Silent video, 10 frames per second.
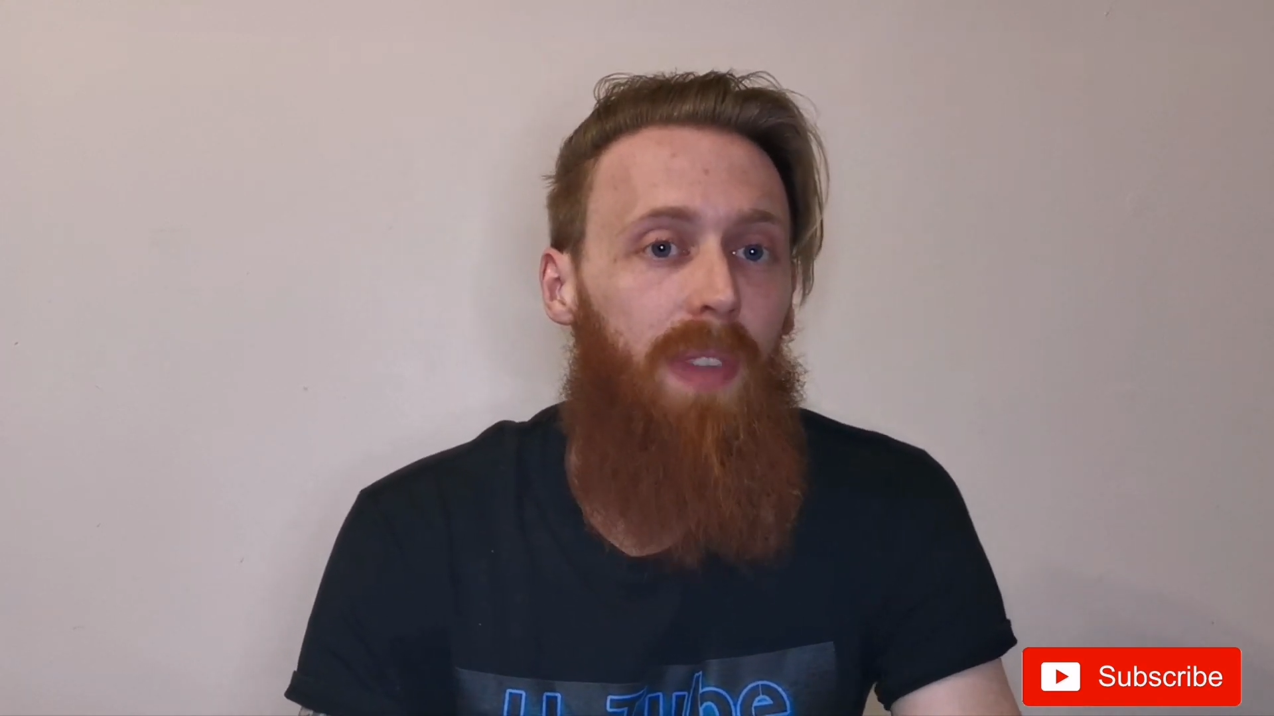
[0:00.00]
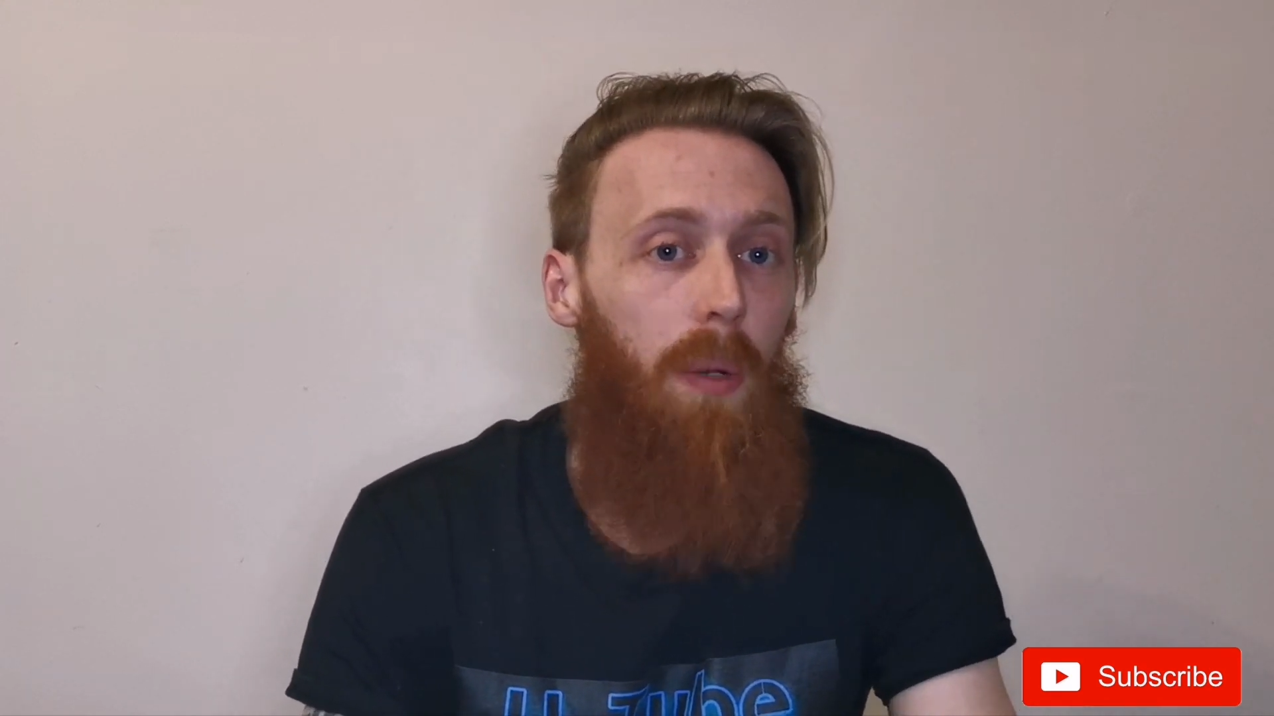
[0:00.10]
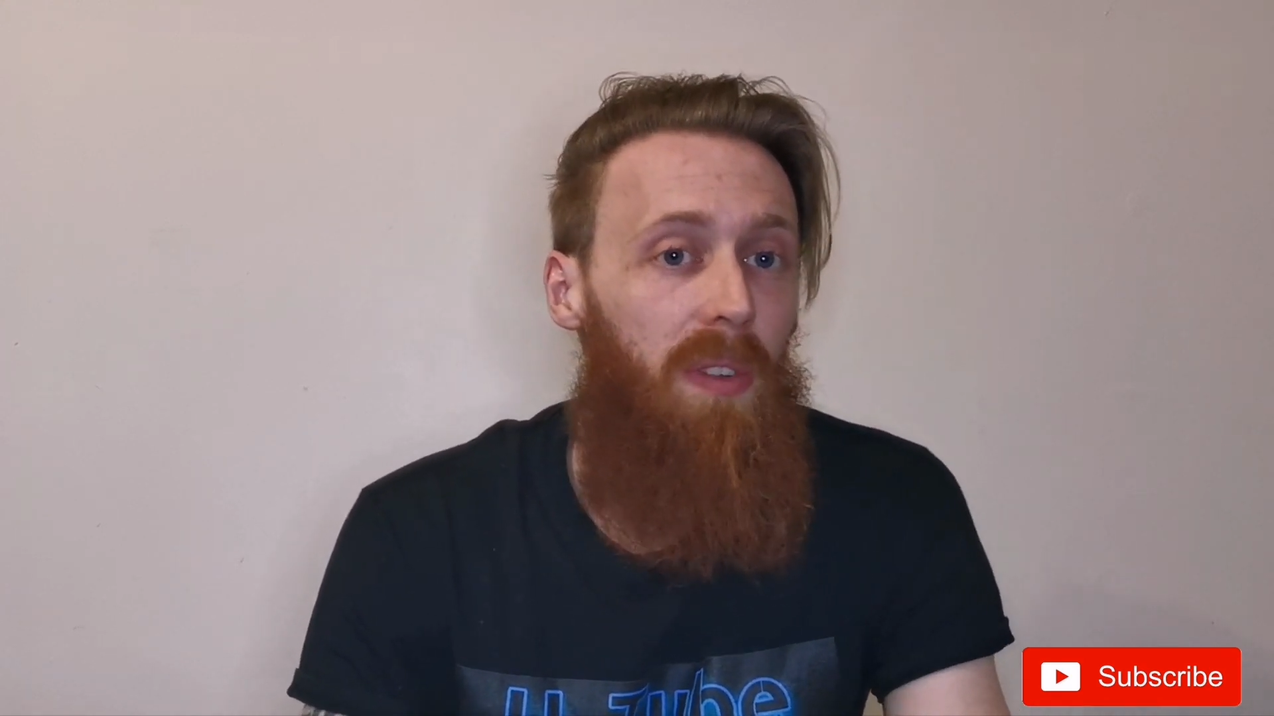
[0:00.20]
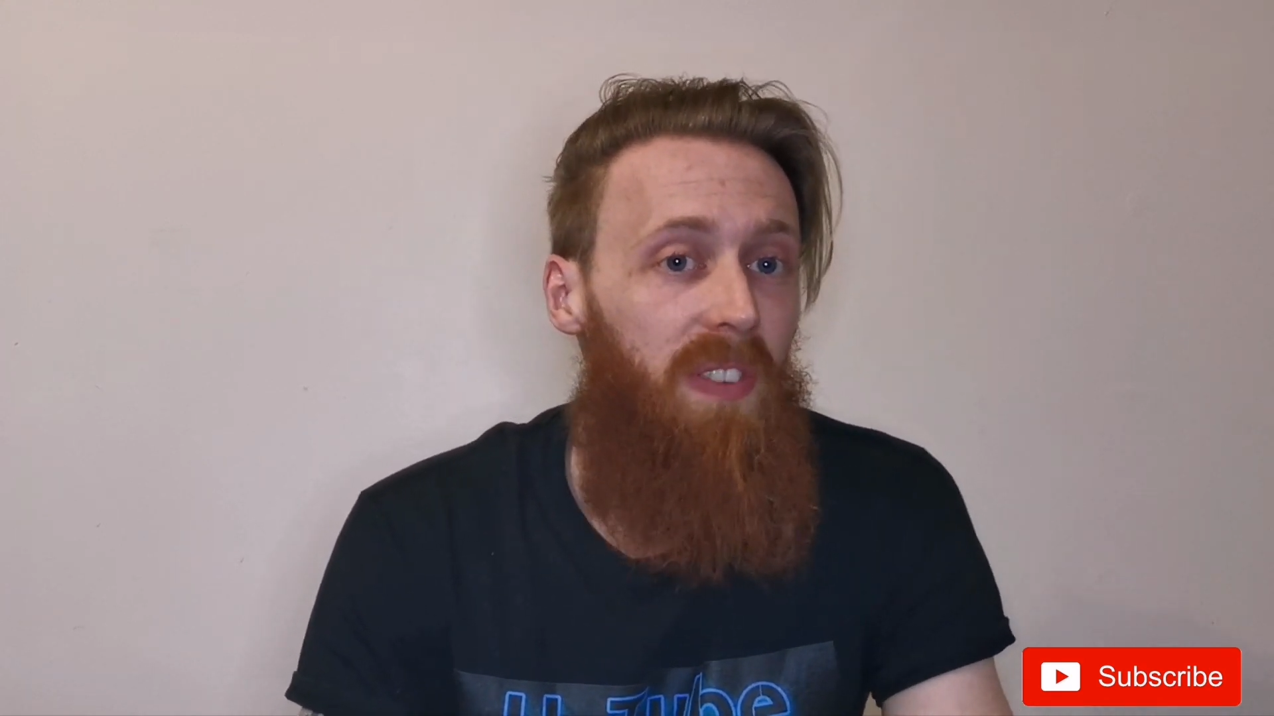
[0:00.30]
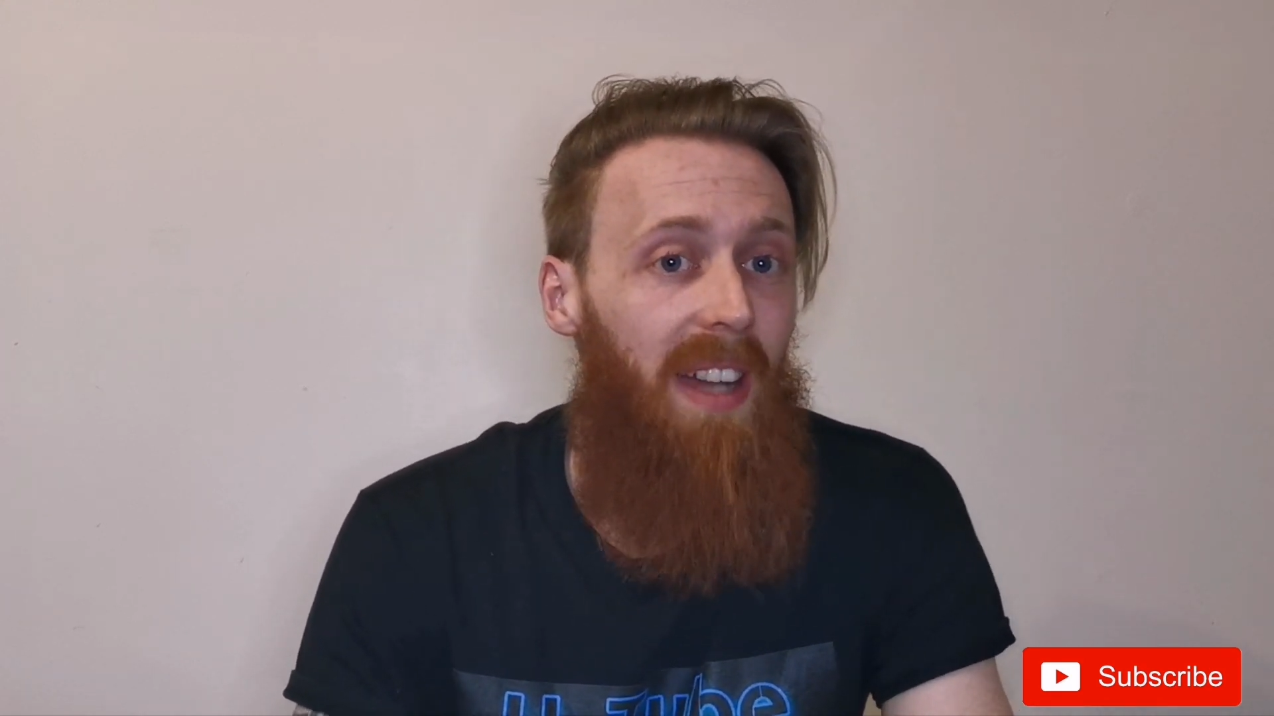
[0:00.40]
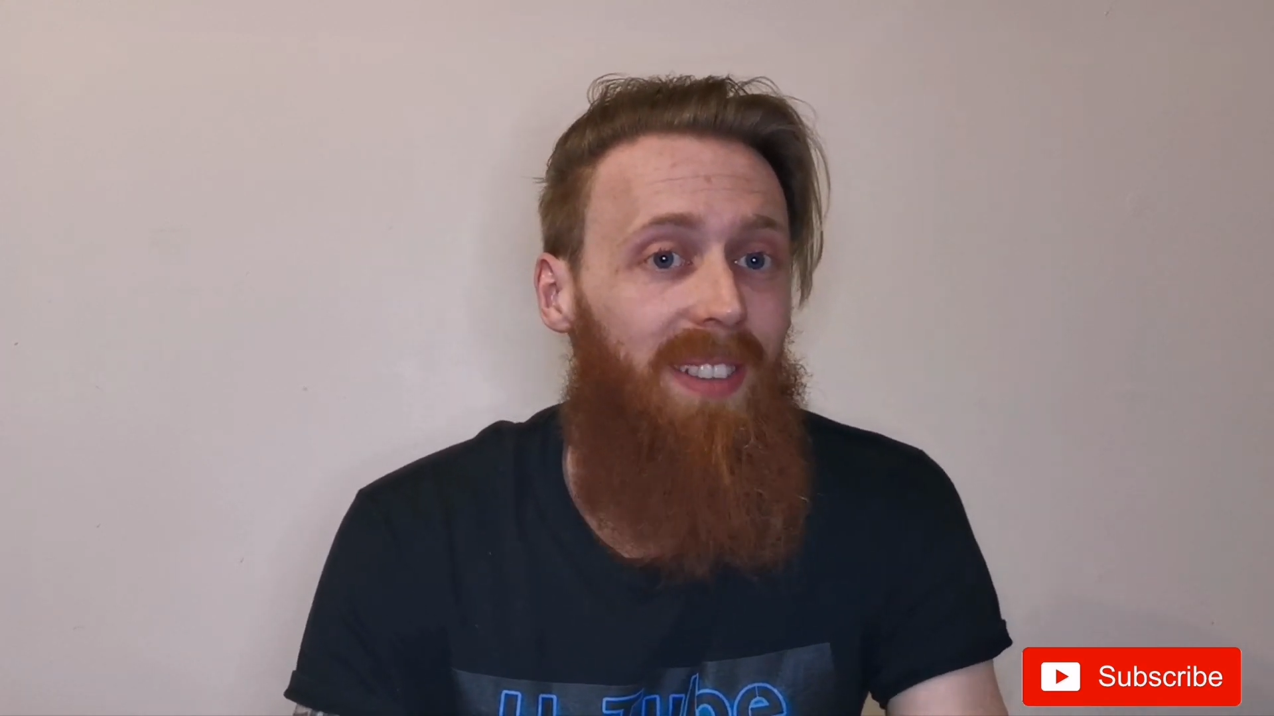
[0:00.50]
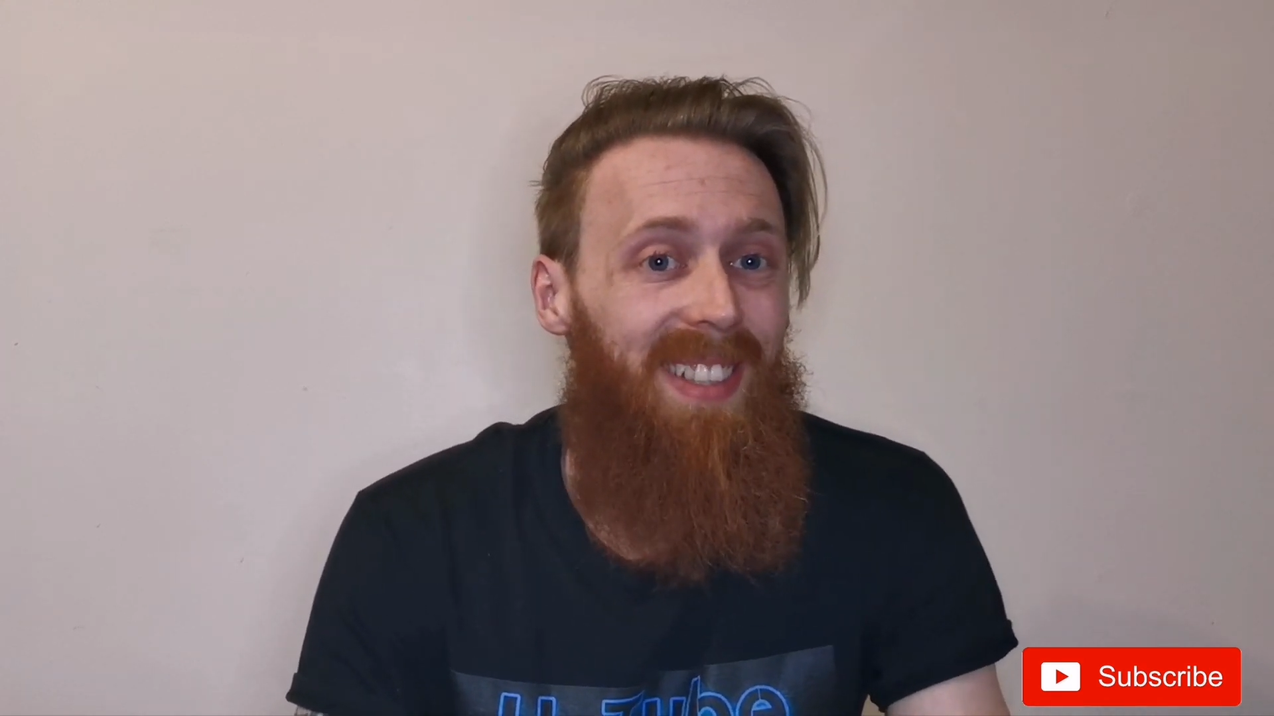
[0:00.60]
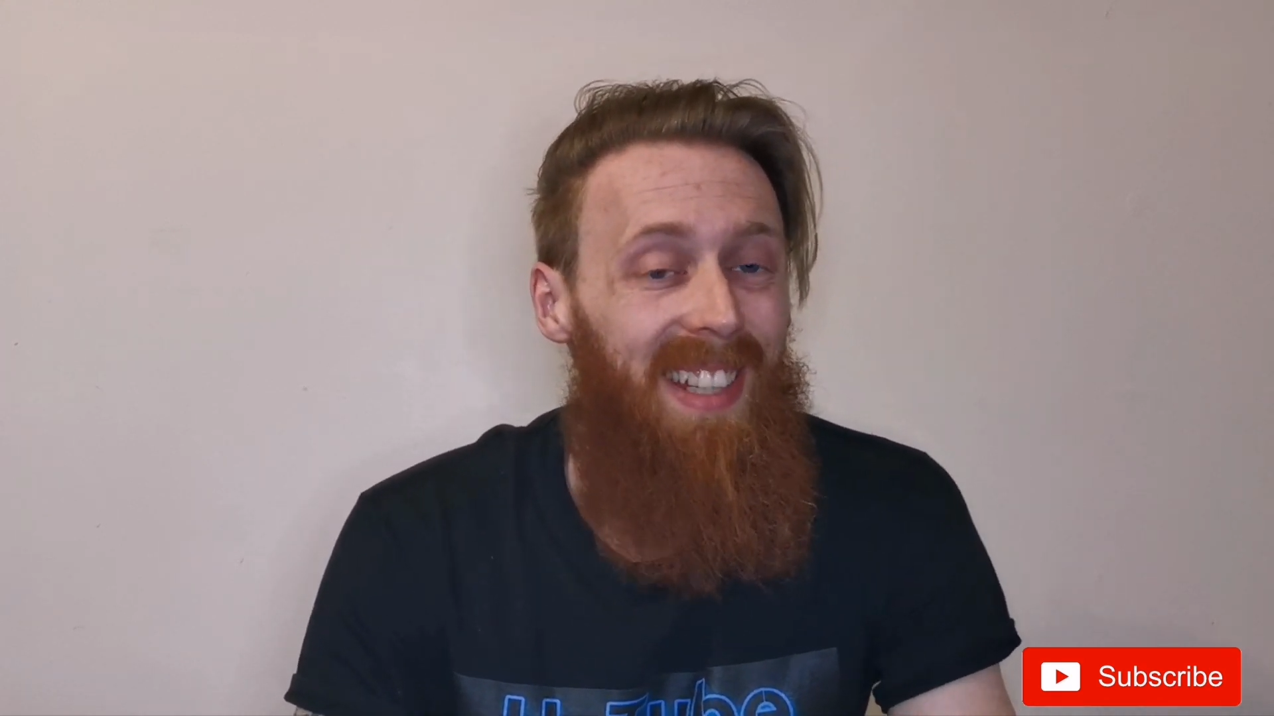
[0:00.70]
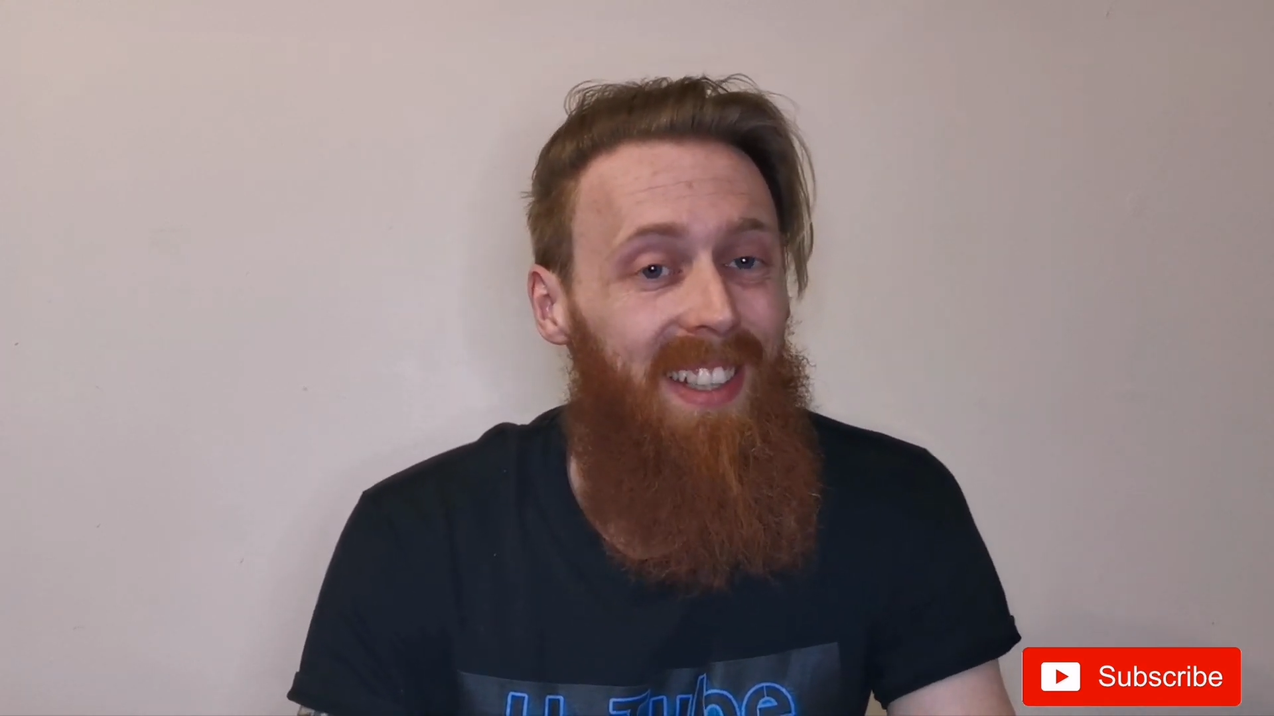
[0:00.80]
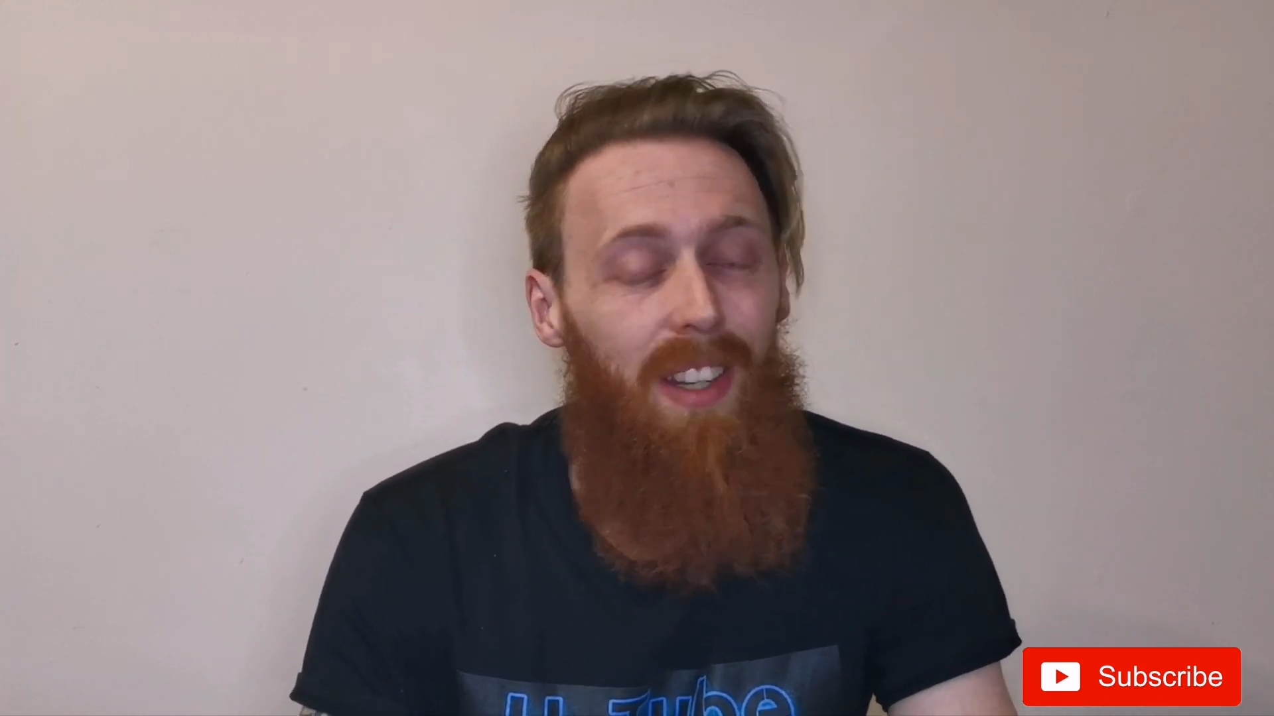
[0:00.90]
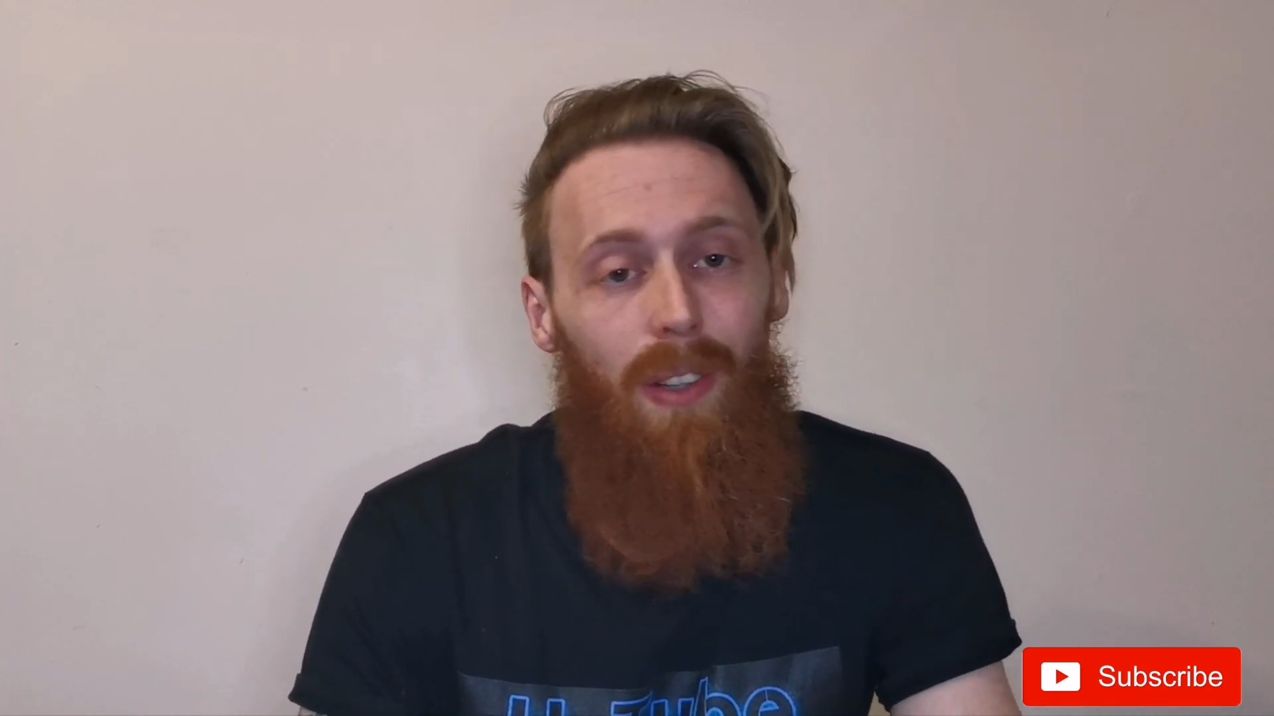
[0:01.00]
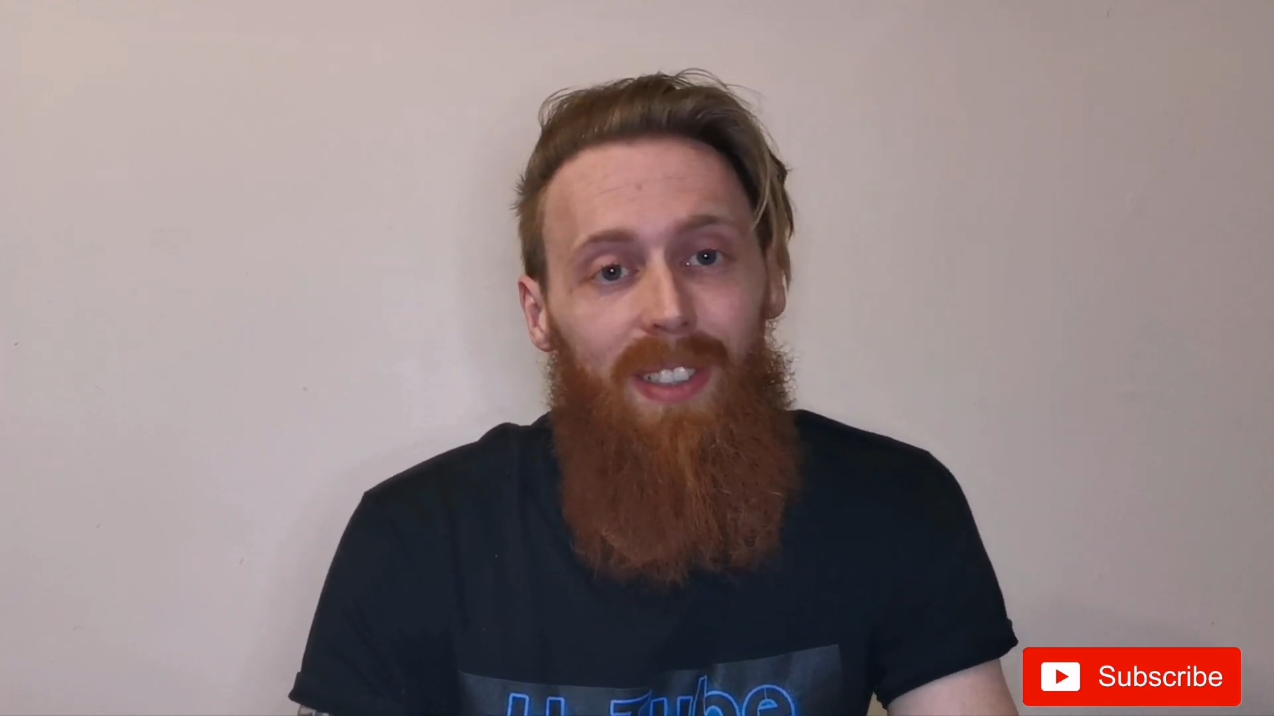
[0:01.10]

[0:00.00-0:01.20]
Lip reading: They were founded in